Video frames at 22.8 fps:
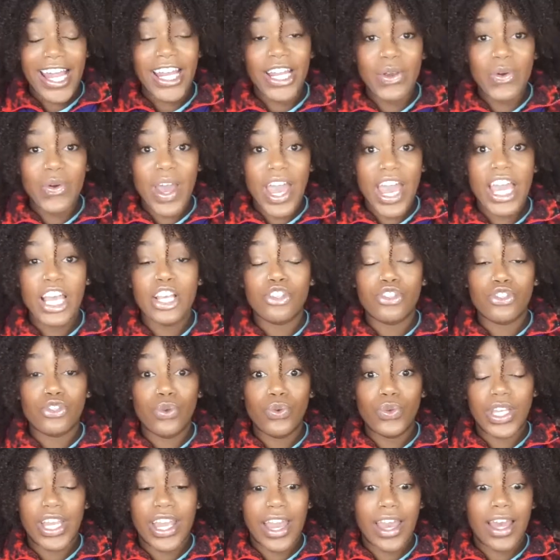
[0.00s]
Anyway, so
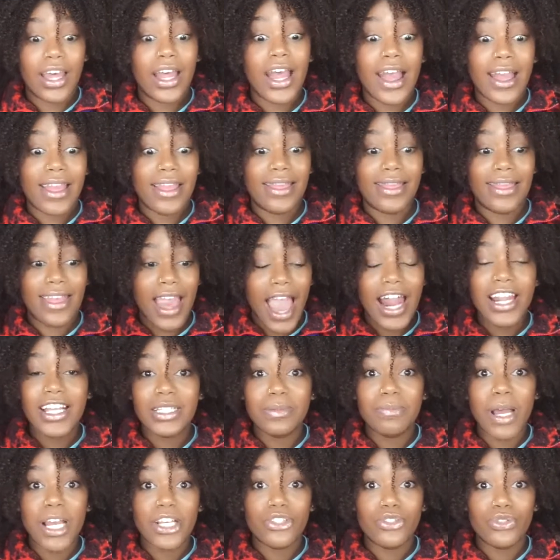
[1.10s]
yeah, that
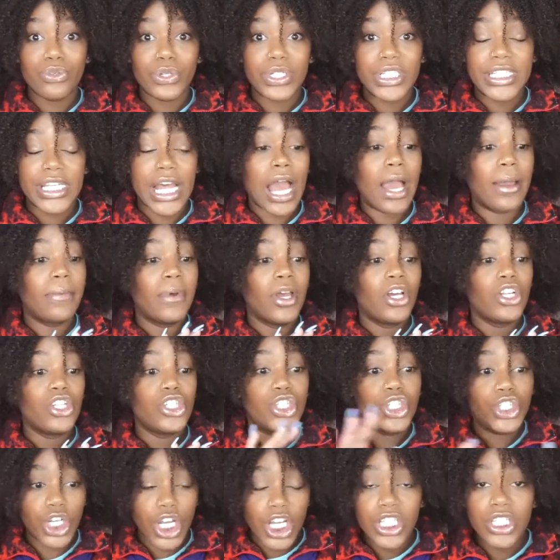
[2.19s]
is my story time.
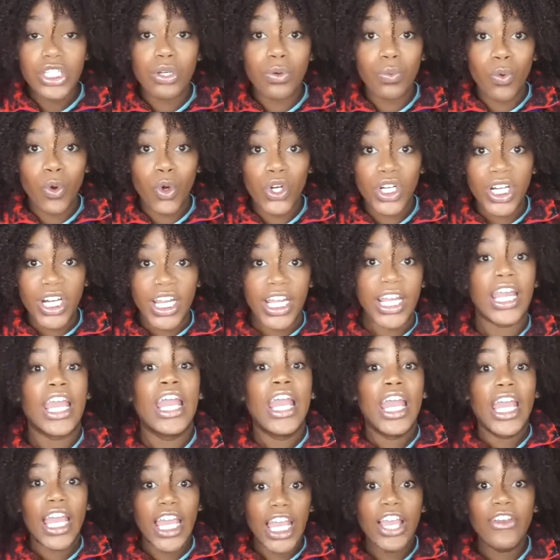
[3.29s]
Just a warning,
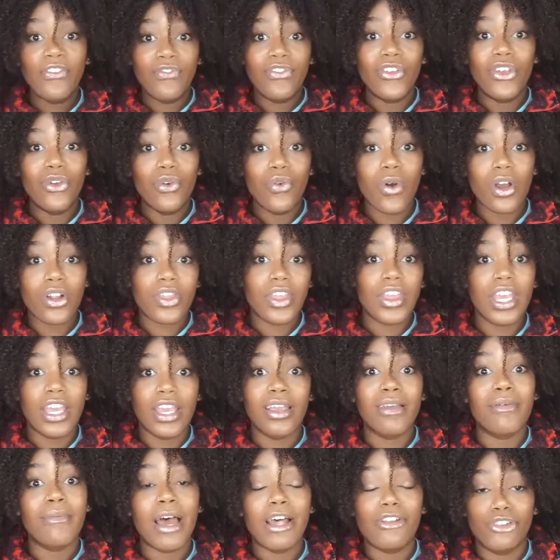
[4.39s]
if you are
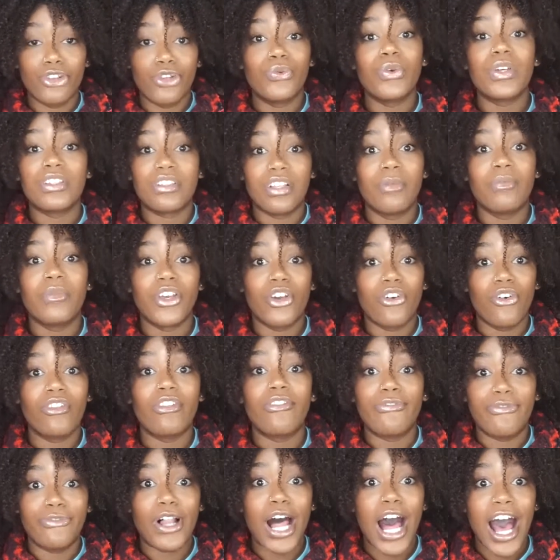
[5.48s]
thinking about doing something on
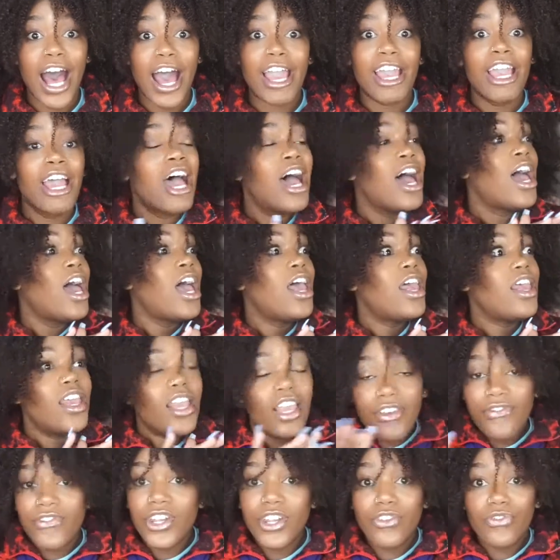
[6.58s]
the fly,
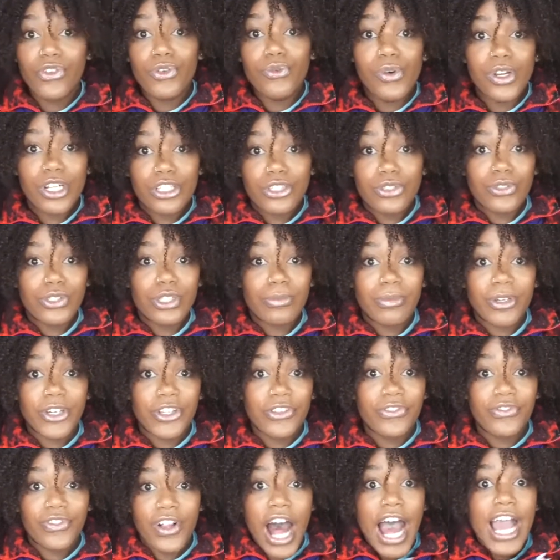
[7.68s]
even if you want to do something
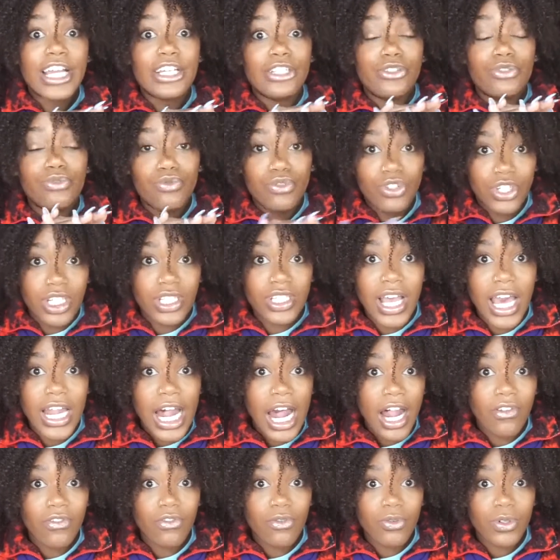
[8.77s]
on the fly because you just got
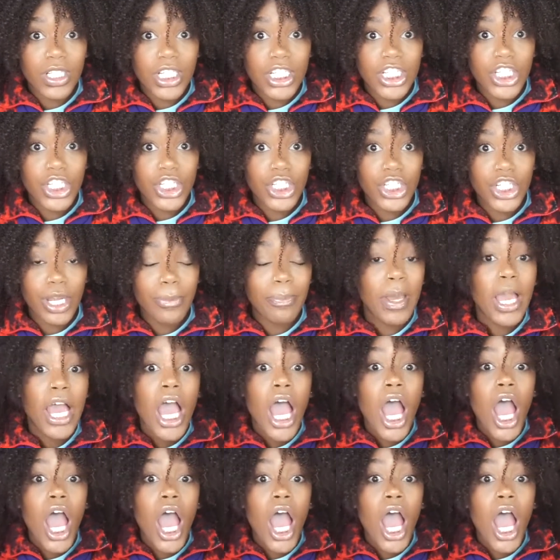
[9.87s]
out of a relationship,